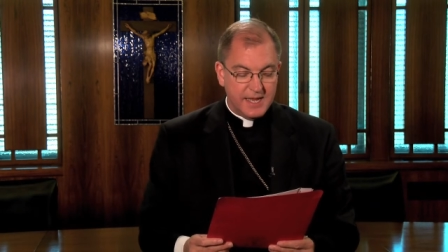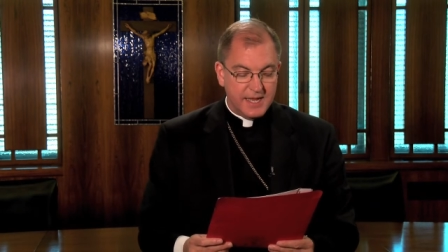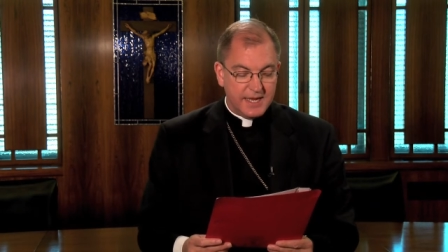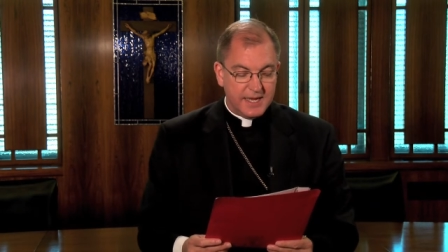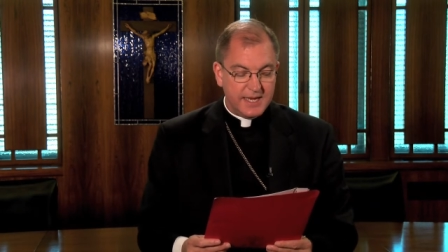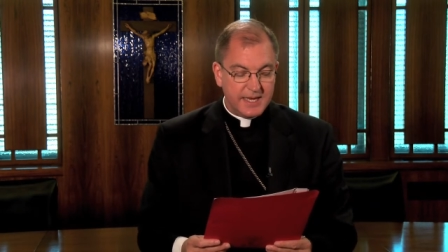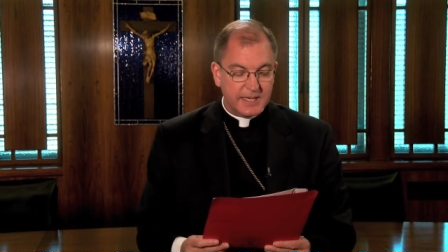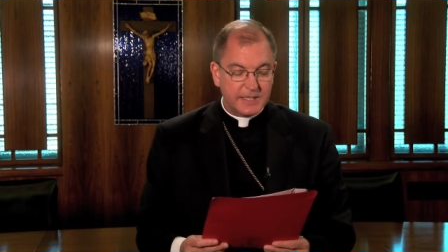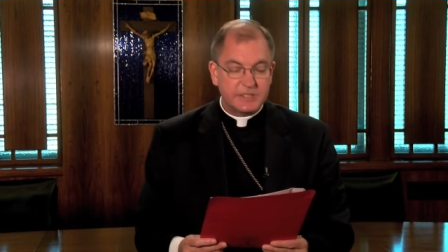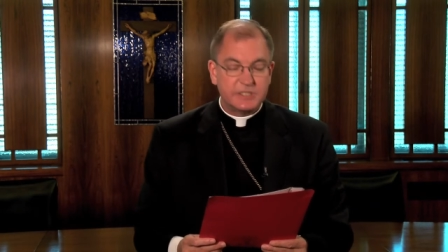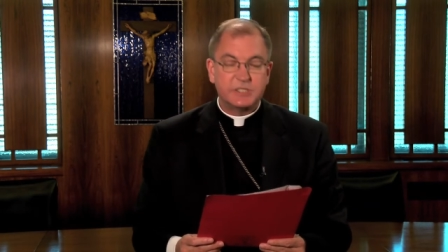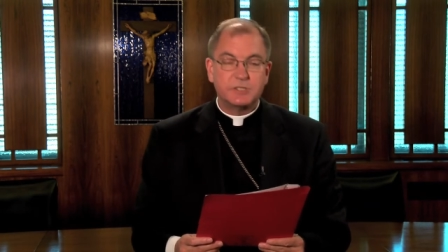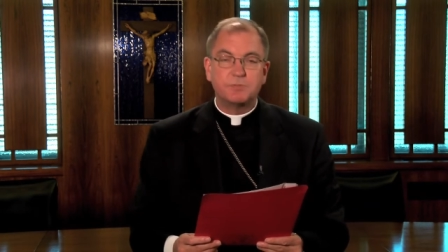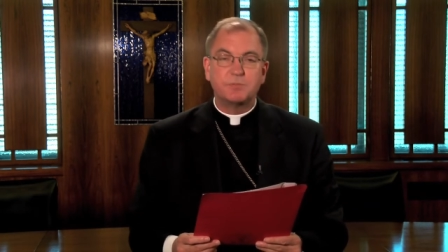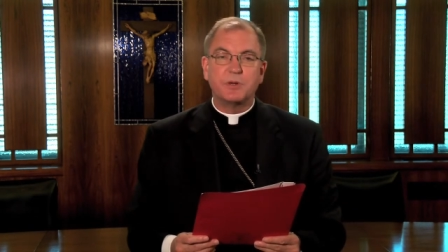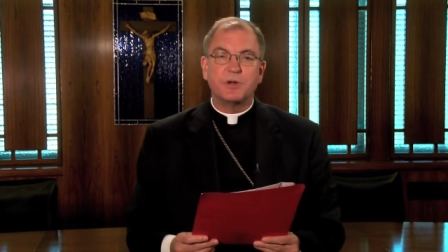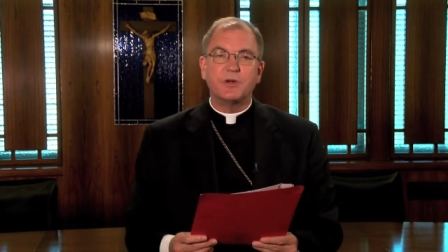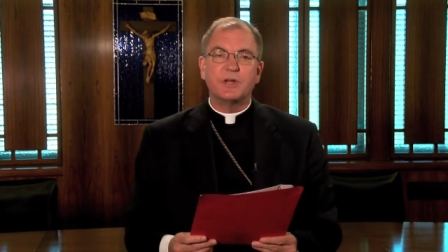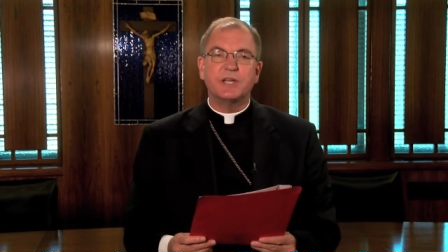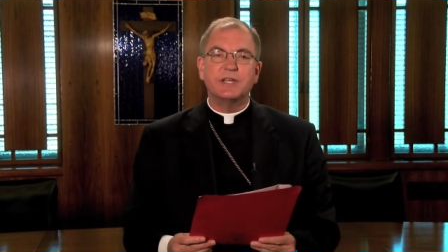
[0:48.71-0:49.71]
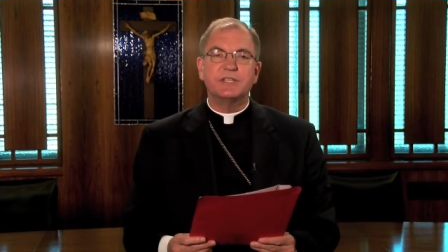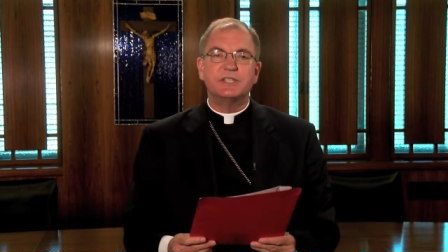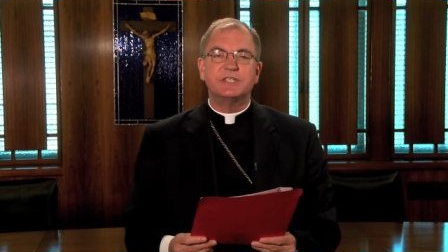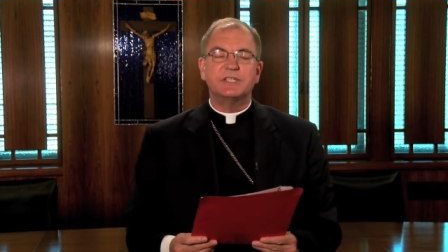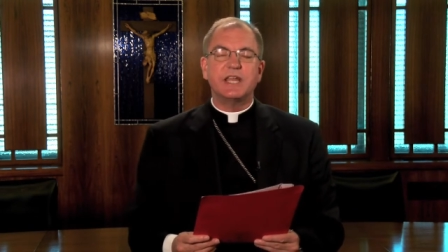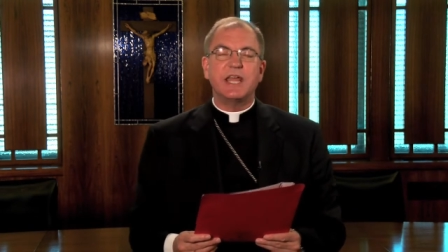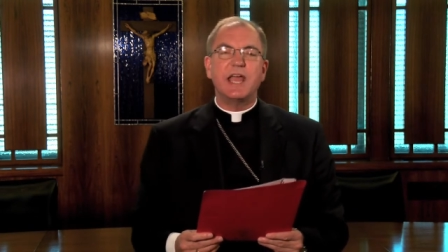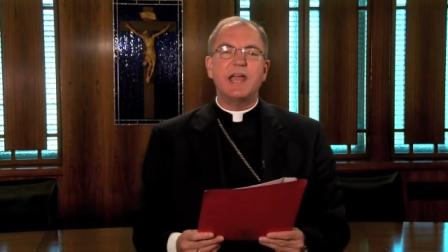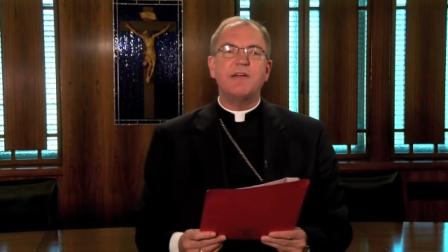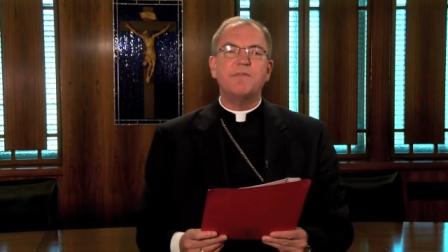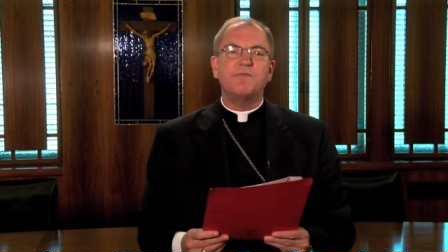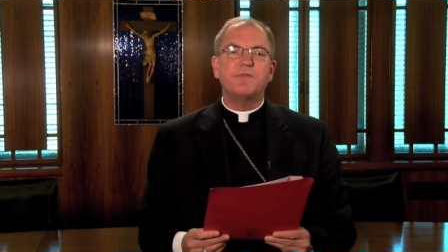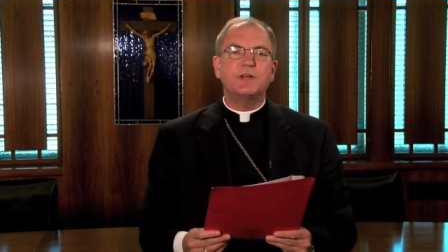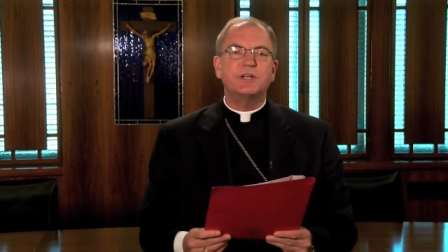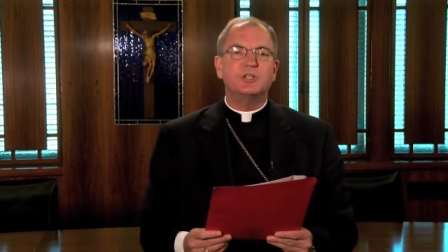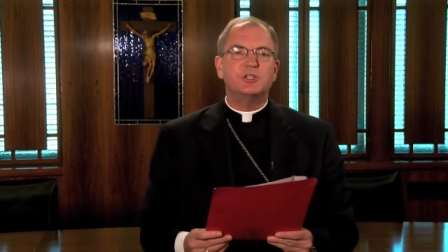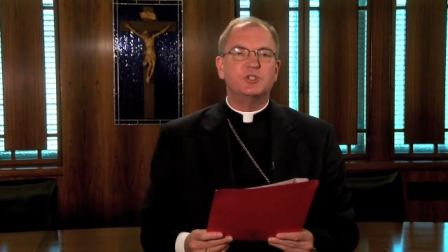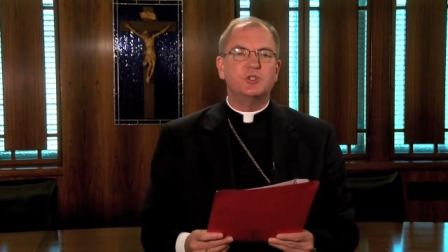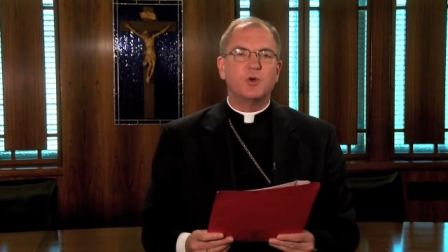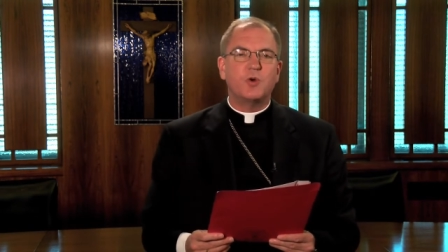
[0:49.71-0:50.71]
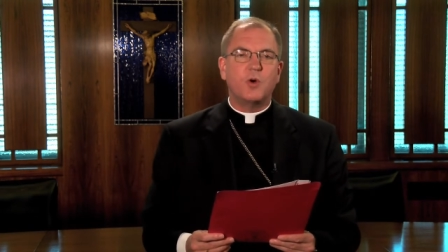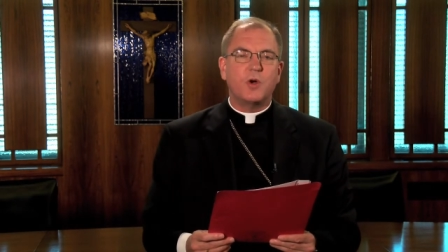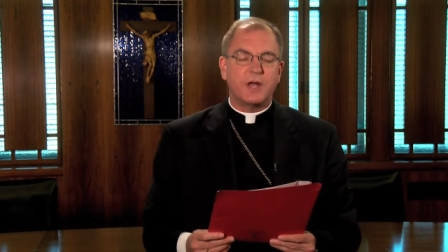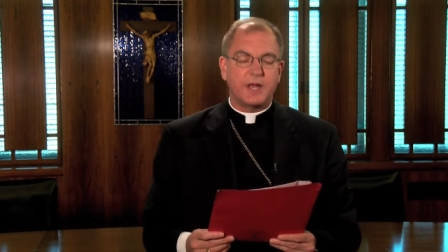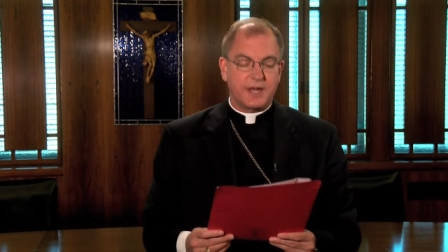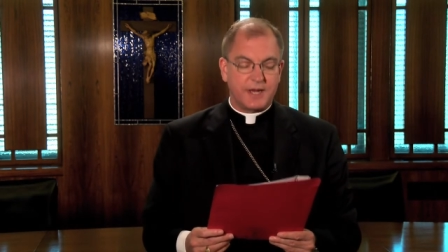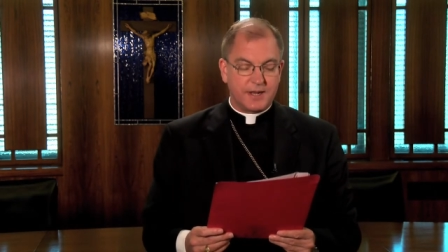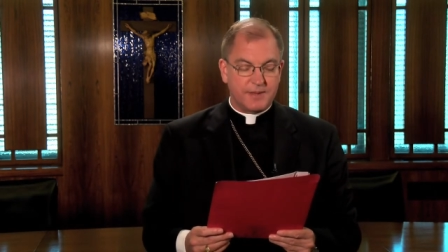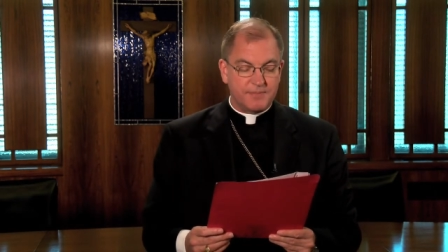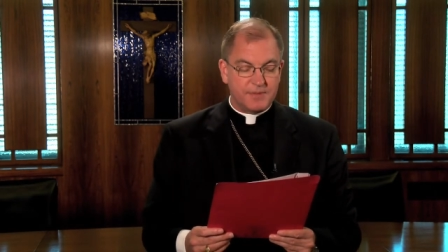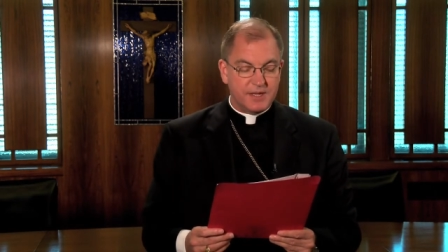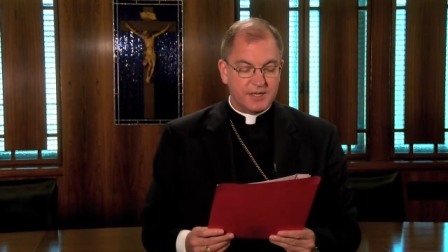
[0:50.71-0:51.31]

He experienced every joy,